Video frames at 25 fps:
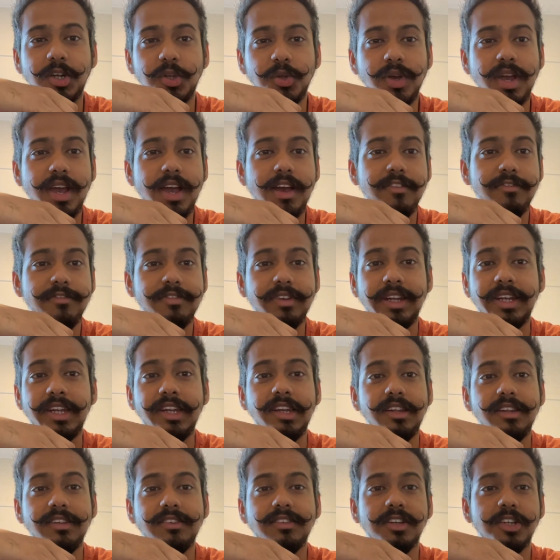have, any
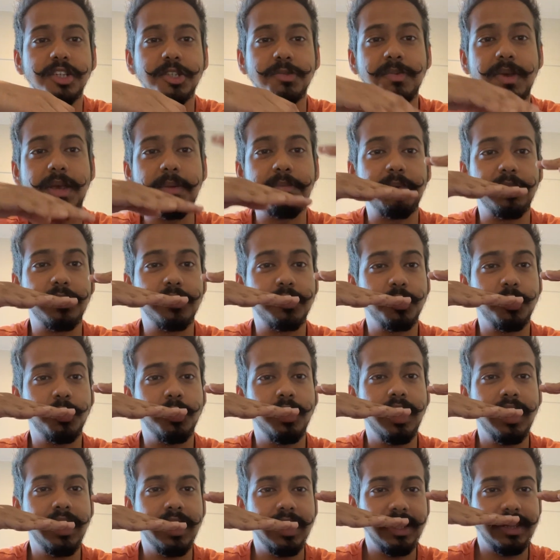research paper.
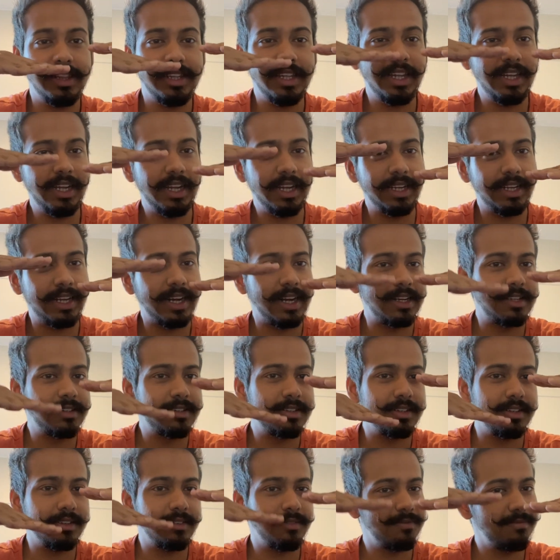So then it
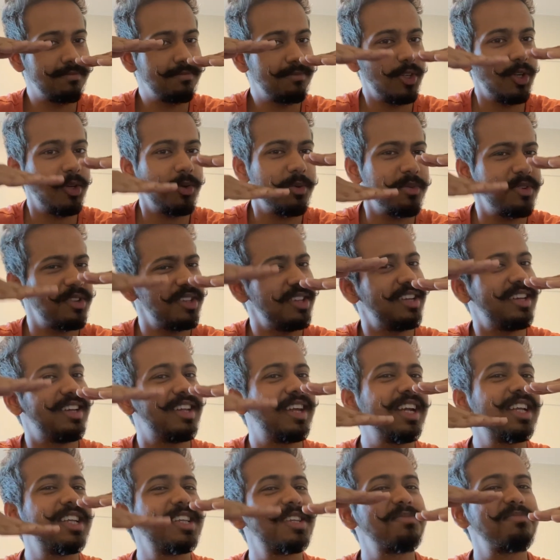gets, it
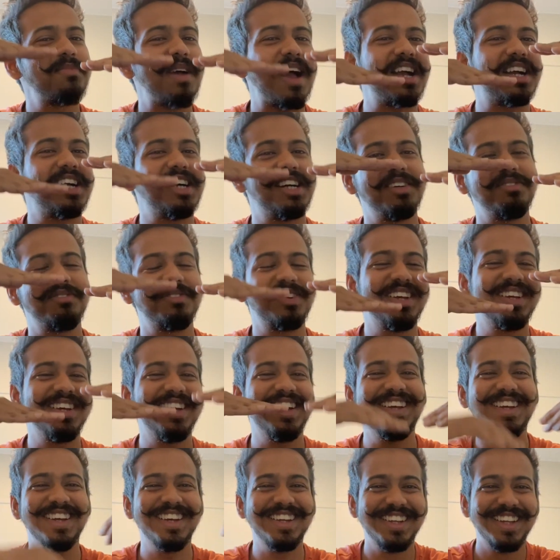gets back up.
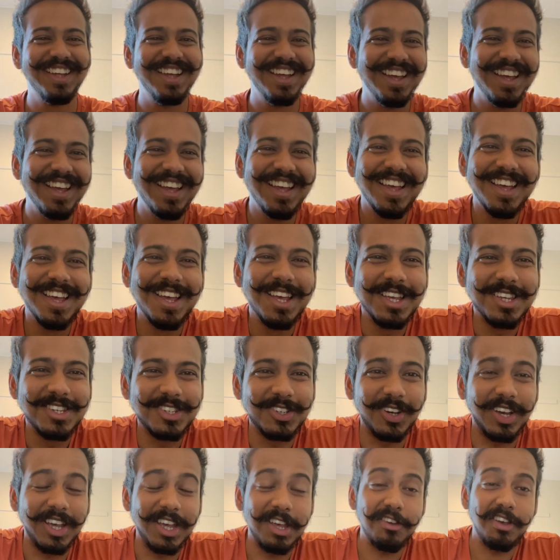
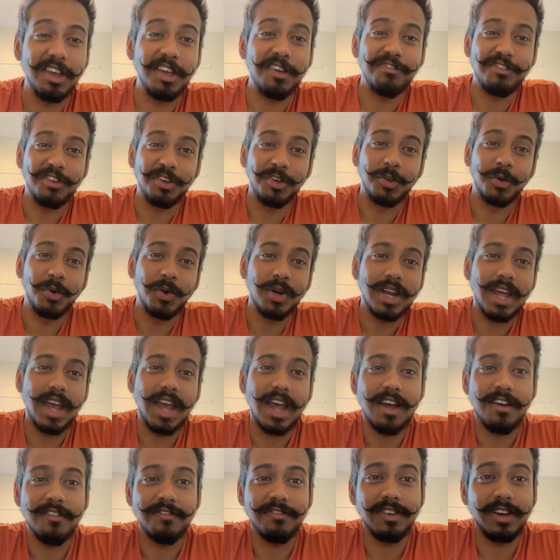So if you don't
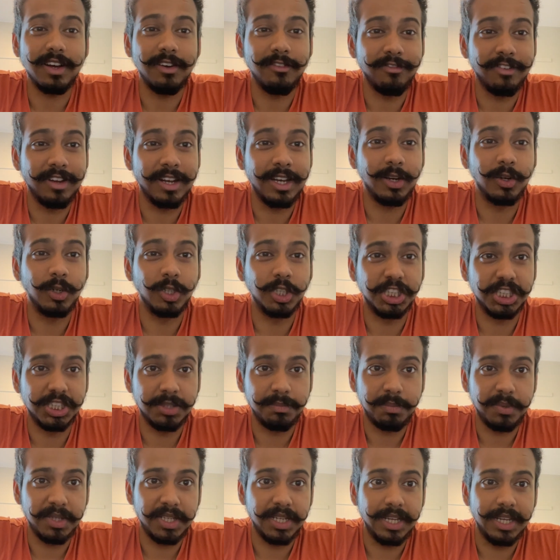have a very good
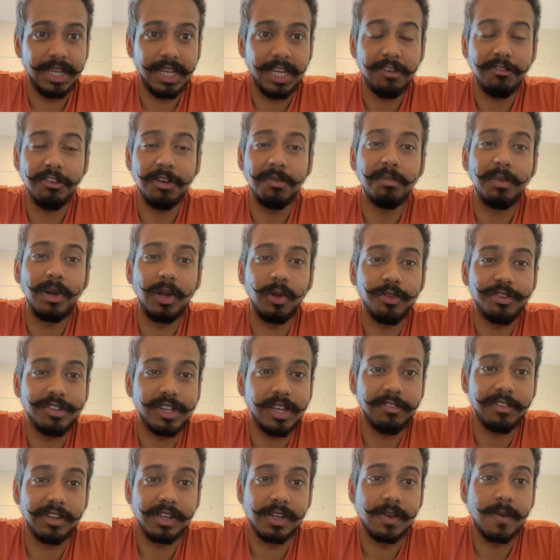GPA, even below
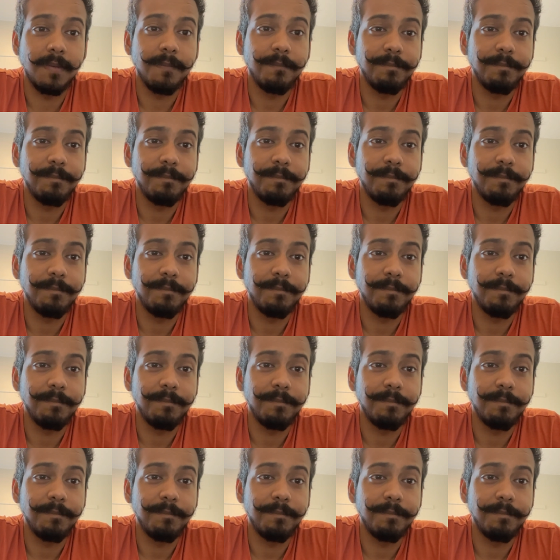7,